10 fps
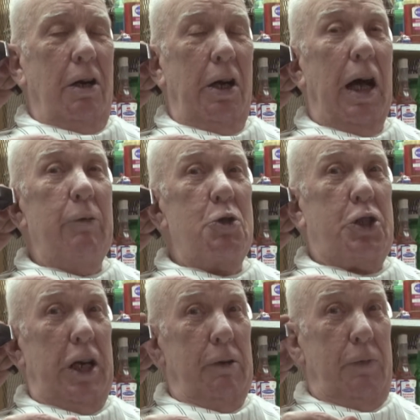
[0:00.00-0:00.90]
And I was
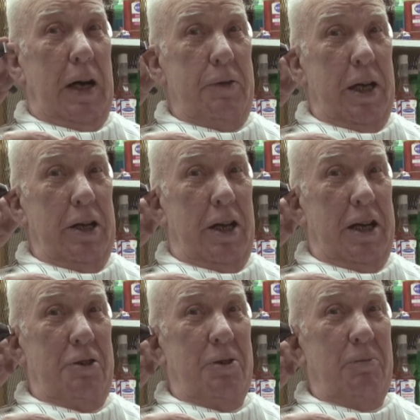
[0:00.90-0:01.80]
terrified that
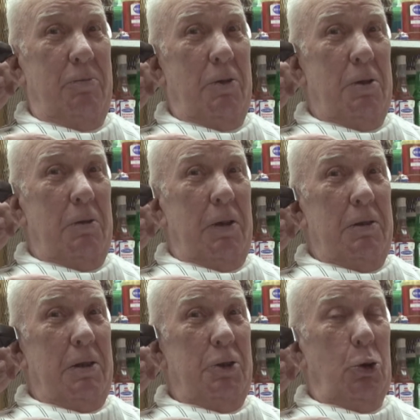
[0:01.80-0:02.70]
night. It's